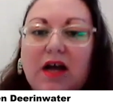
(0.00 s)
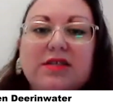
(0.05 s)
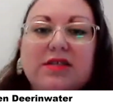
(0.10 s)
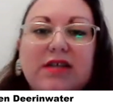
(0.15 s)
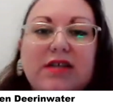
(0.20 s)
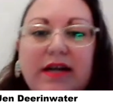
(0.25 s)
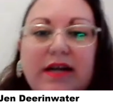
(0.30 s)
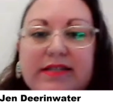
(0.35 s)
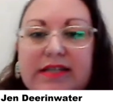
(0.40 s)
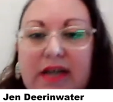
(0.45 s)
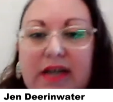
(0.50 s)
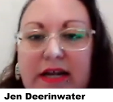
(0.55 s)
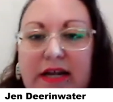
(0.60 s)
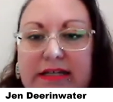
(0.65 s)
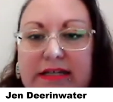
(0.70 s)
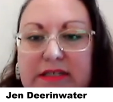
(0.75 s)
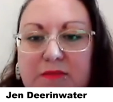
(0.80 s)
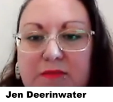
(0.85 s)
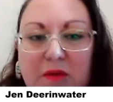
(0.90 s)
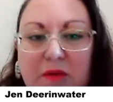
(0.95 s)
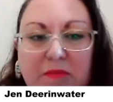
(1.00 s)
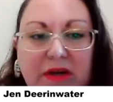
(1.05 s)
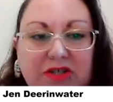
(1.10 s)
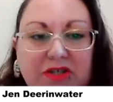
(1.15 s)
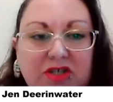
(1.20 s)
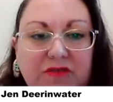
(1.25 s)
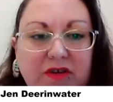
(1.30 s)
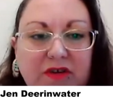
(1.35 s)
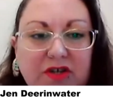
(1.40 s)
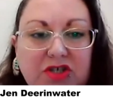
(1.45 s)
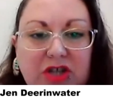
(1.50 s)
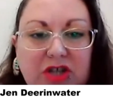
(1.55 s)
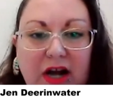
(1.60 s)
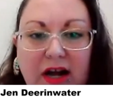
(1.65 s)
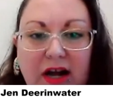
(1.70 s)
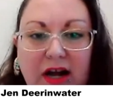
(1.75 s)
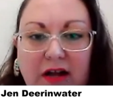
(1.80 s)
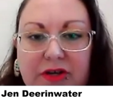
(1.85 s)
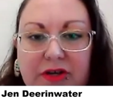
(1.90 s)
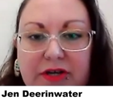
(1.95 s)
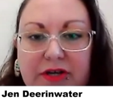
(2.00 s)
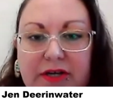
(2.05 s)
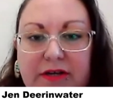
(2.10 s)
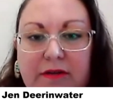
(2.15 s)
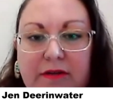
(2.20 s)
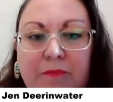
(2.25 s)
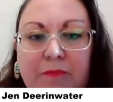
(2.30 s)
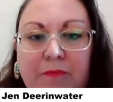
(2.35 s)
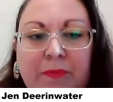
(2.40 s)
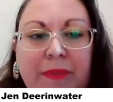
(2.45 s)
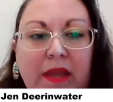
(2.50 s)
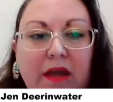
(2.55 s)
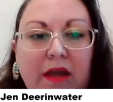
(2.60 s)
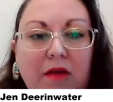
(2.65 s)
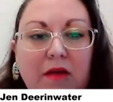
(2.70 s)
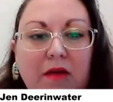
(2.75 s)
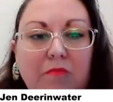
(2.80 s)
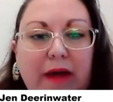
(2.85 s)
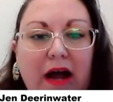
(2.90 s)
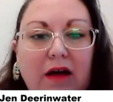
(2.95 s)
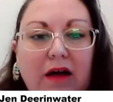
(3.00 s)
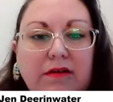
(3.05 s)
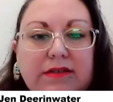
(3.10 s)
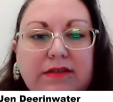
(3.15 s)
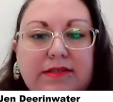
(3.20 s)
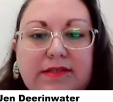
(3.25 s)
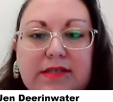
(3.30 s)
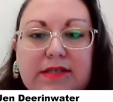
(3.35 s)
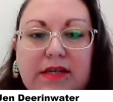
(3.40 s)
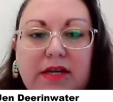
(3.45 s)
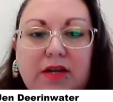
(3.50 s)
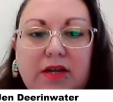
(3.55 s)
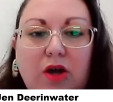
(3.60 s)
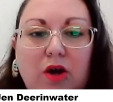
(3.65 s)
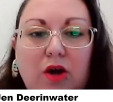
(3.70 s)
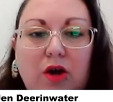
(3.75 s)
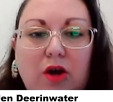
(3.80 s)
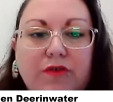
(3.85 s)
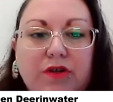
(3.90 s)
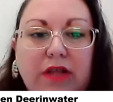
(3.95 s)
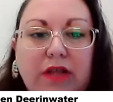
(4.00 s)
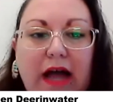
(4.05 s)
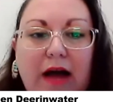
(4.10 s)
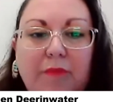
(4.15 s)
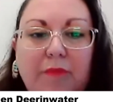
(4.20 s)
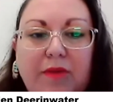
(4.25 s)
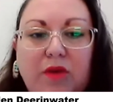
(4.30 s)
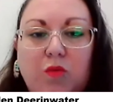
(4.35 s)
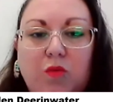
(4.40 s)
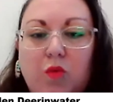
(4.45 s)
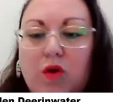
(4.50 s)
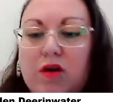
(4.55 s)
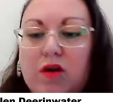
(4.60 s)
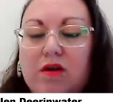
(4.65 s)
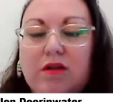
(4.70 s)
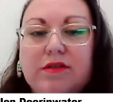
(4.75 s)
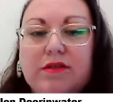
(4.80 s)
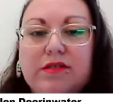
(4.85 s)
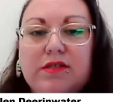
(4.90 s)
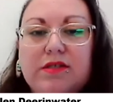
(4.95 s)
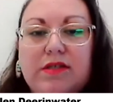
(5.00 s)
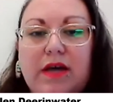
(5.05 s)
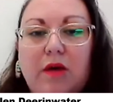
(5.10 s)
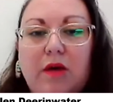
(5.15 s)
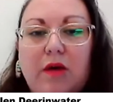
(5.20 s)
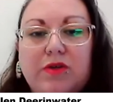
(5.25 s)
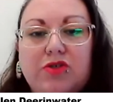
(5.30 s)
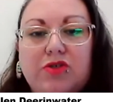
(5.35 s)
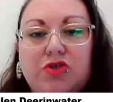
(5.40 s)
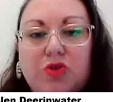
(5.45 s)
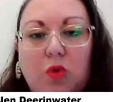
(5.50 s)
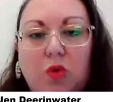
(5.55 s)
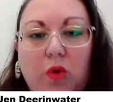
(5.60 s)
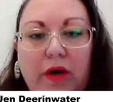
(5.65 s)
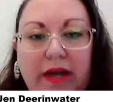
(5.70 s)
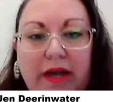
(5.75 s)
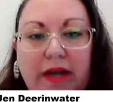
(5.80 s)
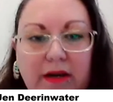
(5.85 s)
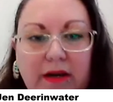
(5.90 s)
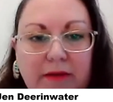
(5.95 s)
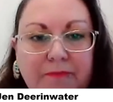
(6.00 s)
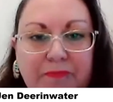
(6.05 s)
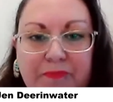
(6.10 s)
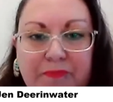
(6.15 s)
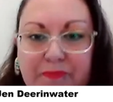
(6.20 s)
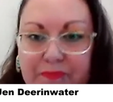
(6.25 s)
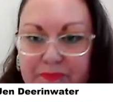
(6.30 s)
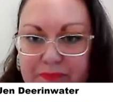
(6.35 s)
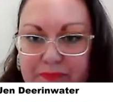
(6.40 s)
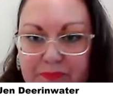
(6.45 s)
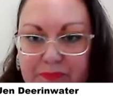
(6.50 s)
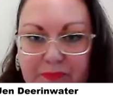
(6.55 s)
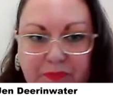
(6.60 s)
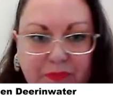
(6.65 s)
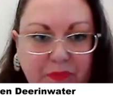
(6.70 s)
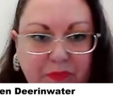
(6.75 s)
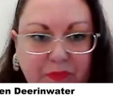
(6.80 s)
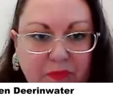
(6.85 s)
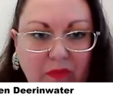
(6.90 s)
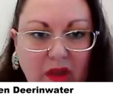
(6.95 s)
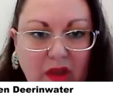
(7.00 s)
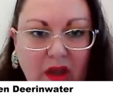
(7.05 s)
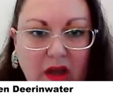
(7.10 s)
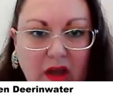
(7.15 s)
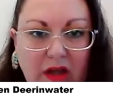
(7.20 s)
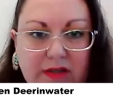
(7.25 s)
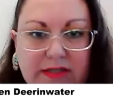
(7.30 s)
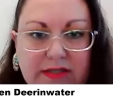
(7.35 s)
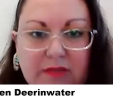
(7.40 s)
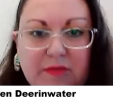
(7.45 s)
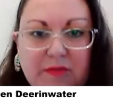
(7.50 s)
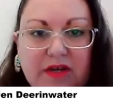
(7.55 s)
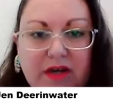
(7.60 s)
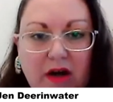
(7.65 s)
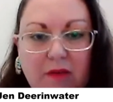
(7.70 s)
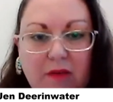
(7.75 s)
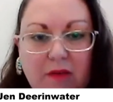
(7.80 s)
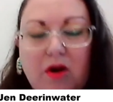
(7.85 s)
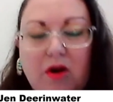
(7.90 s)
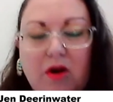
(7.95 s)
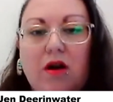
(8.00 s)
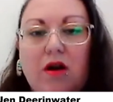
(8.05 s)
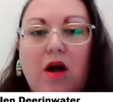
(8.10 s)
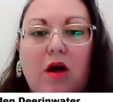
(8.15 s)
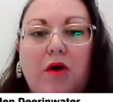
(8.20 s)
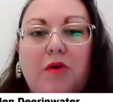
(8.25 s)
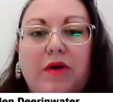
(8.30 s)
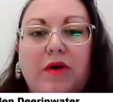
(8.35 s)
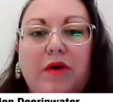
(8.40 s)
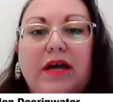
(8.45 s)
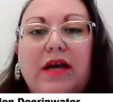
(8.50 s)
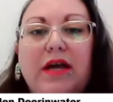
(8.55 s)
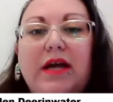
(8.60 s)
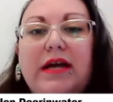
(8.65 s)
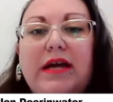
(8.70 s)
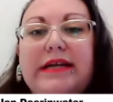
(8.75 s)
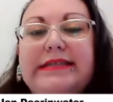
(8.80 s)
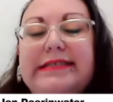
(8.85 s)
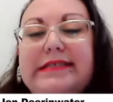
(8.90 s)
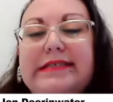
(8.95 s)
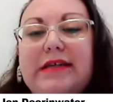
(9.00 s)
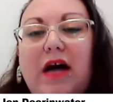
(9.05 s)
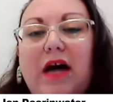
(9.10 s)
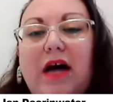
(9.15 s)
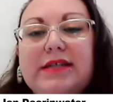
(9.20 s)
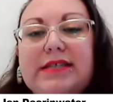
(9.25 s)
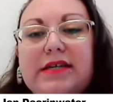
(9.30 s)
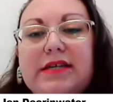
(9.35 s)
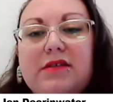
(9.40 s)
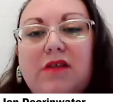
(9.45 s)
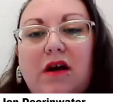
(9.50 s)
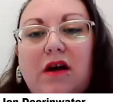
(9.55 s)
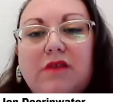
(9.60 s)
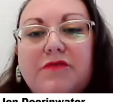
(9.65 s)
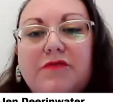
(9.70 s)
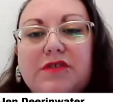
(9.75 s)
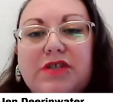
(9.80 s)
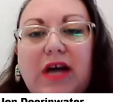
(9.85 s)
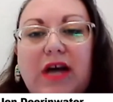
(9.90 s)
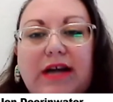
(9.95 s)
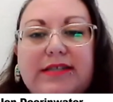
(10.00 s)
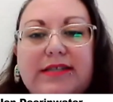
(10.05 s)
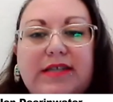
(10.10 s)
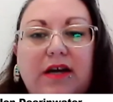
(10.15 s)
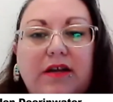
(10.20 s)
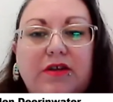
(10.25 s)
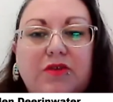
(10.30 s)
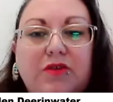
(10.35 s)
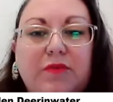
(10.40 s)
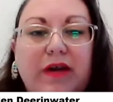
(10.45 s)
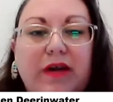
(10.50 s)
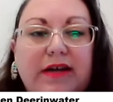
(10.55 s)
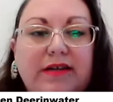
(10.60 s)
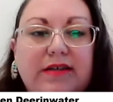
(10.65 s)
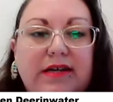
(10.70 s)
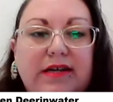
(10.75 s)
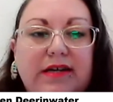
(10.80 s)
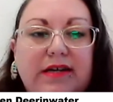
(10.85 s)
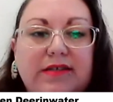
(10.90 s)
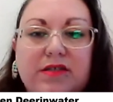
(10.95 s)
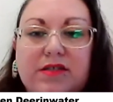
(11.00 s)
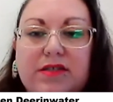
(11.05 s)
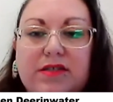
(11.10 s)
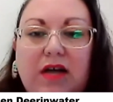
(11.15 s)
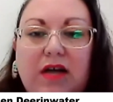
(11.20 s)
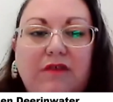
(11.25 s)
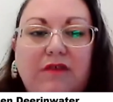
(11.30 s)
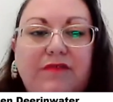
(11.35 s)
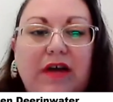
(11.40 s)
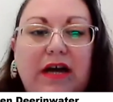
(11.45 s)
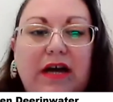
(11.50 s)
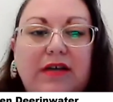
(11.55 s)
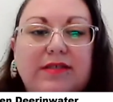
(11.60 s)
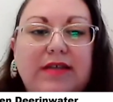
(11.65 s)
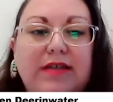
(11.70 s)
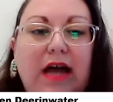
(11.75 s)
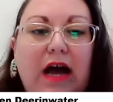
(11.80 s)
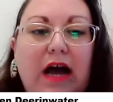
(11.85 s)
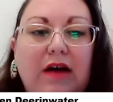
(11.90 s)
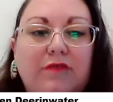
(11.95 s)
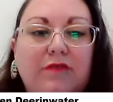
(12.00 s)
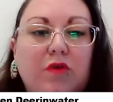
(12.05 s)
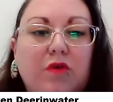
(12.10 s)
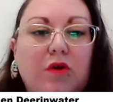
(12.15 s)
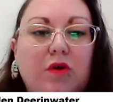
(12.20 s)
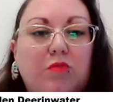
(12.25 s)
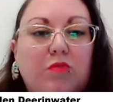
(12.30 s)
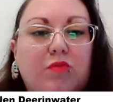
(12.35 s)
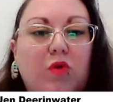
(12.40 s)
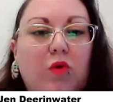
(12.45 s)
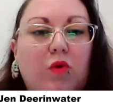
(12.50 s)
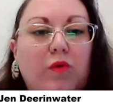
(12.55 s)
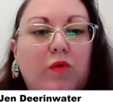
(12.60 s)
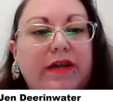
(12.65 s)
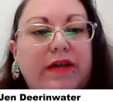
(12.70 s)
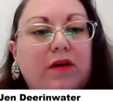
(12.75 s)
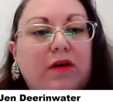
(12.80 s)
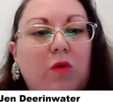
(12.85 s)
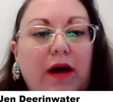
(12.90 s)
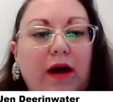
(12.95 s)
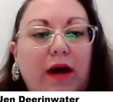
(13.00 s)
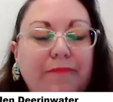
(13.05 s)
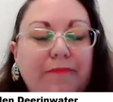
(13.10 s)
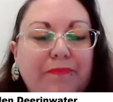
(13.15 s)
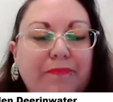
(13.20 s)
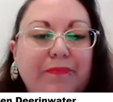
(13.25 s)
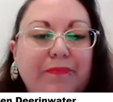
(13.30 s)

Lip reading: Tatiana spent much of her childhood balancing overlapping worlds that would join to become her own. It did not take long for Tatiana to recognize herself as Afro-Boricua.